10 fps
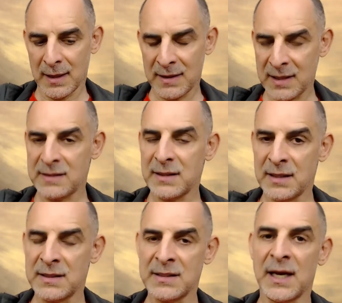This
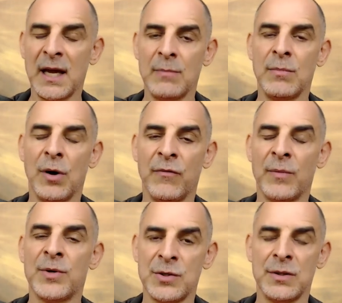is a time of
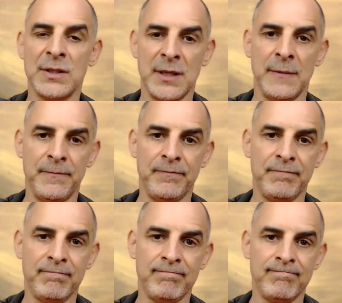opportunity.
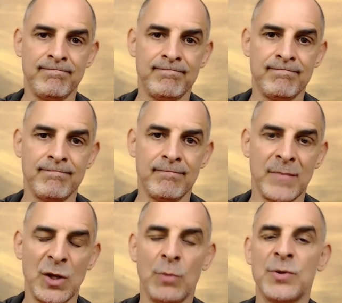
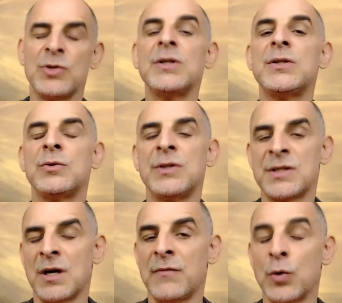The opportunity to
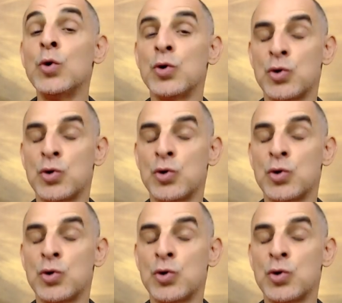discover who